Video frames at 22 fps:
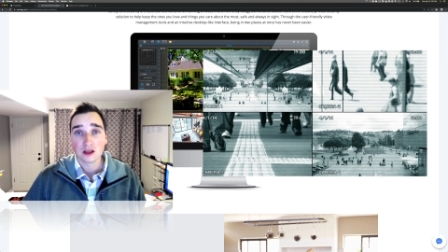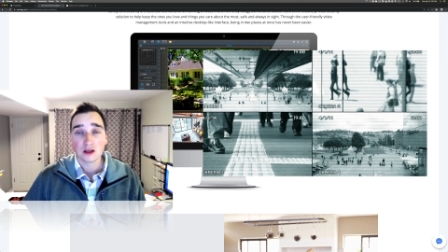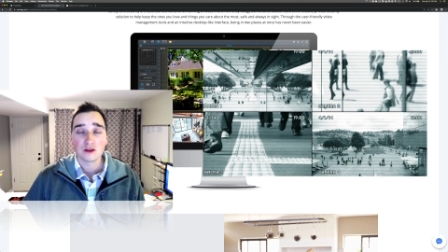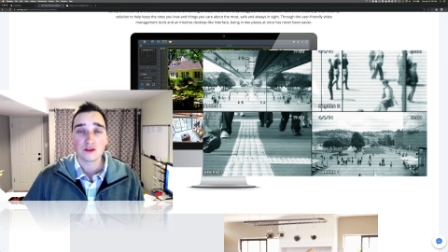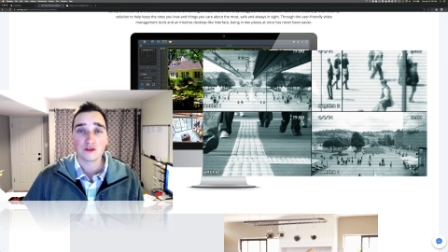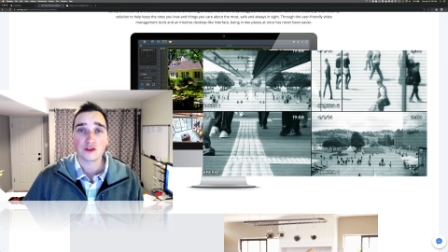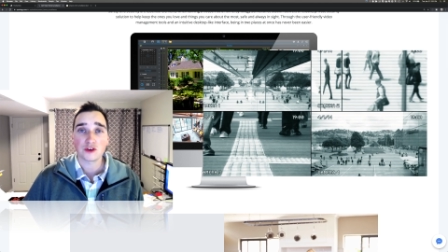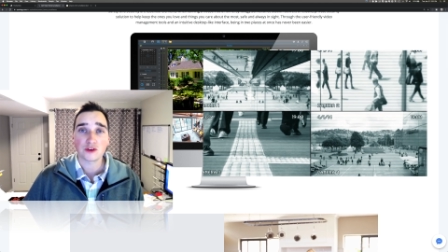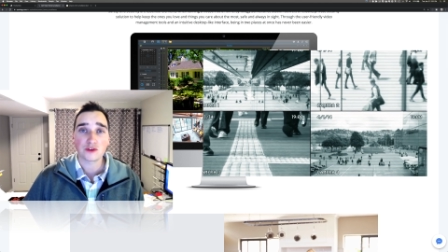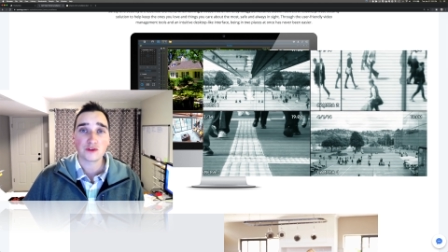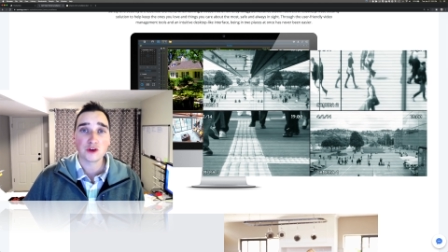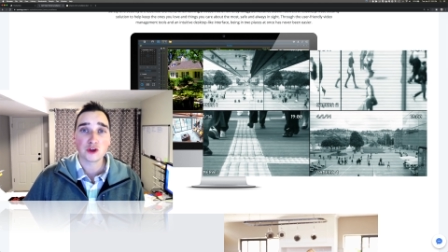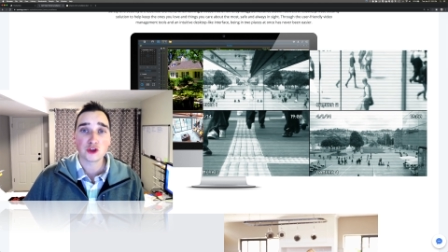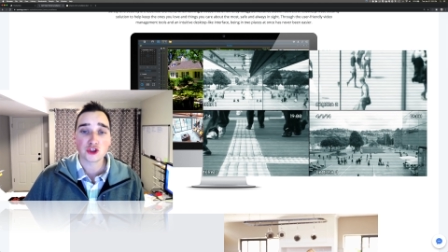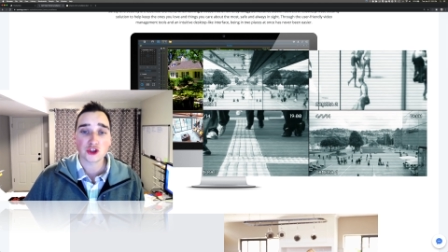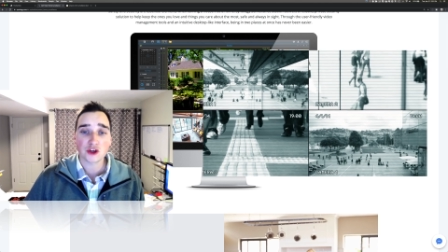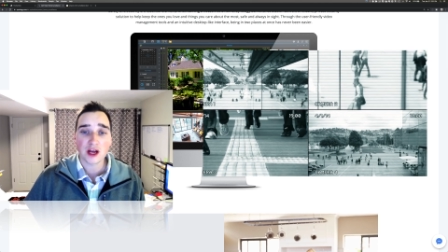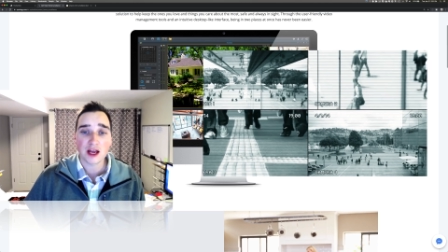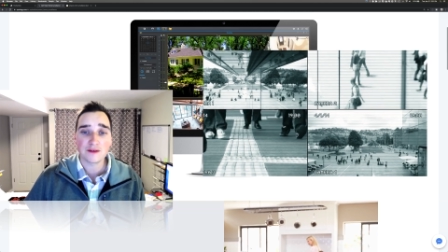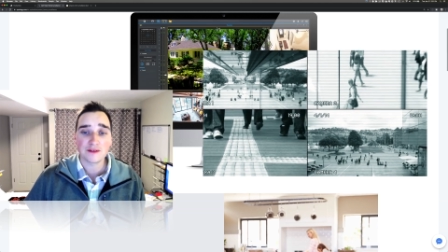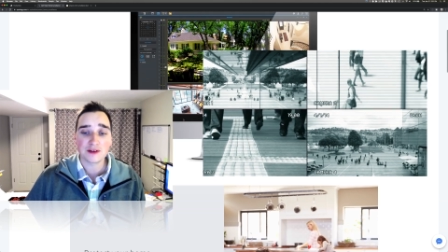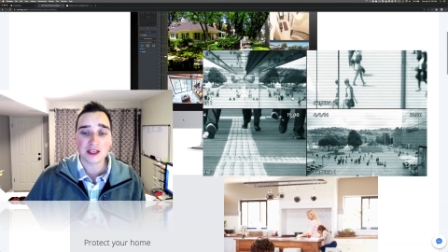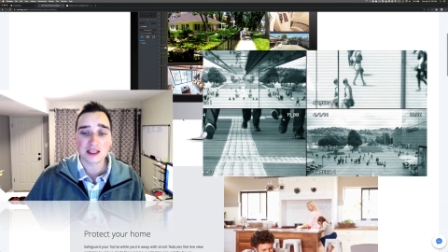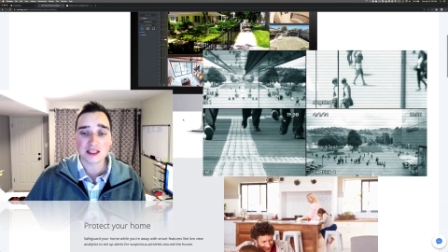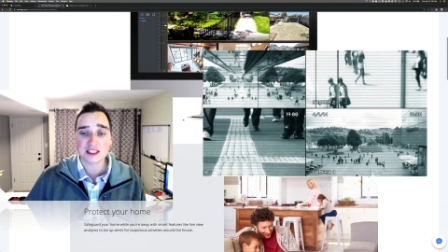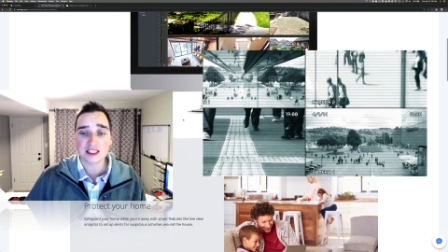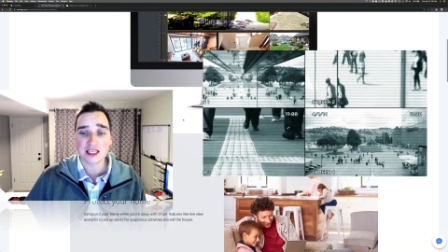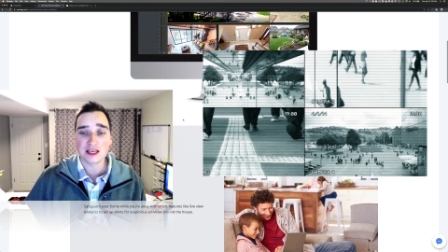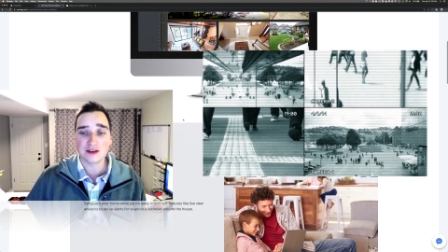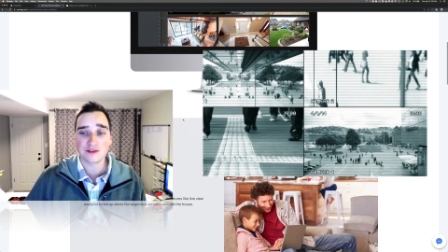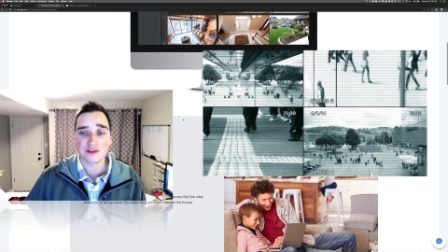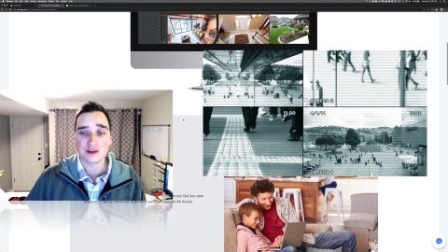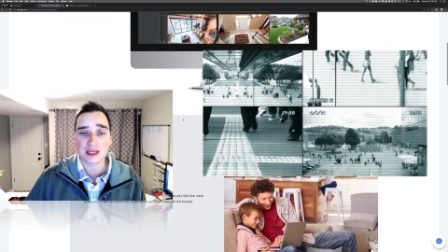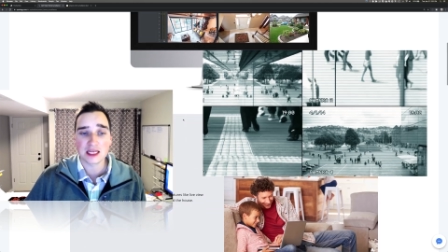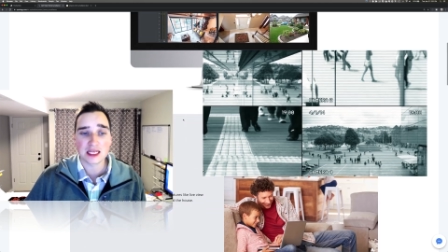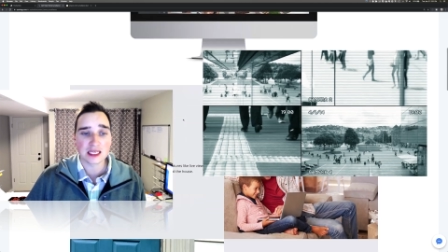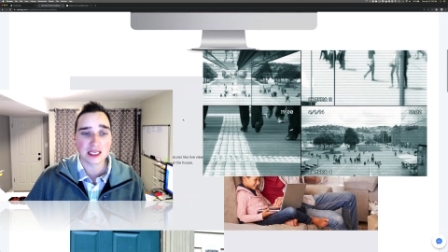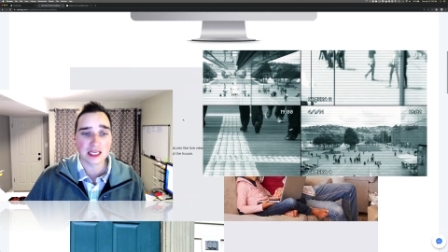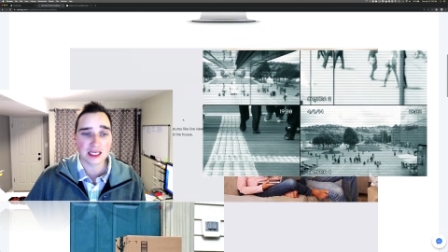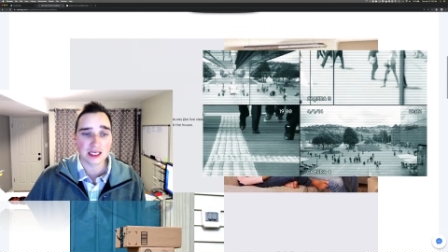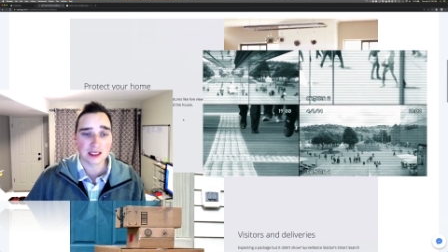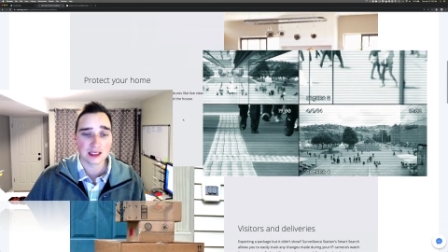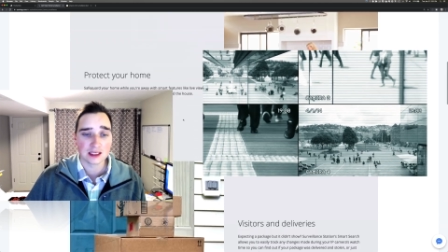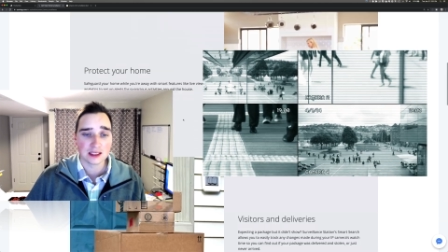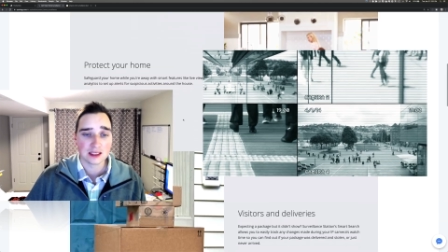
for future evidence if needed.